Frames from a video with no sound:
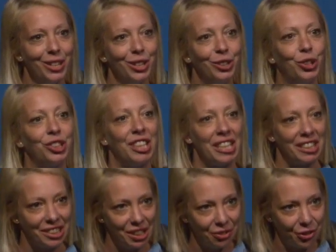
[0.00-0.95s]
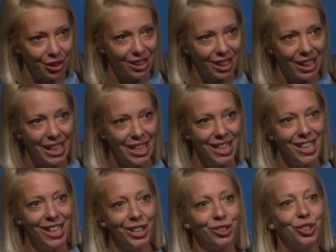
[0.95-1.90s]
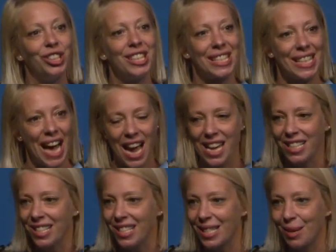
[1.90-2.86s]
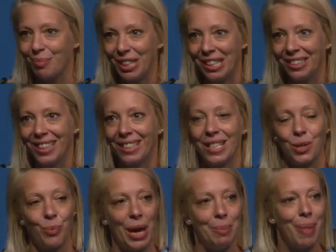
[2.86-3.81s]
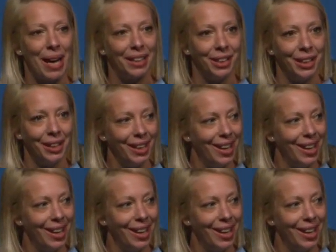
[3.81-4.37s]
to think differently, to design something that is way better.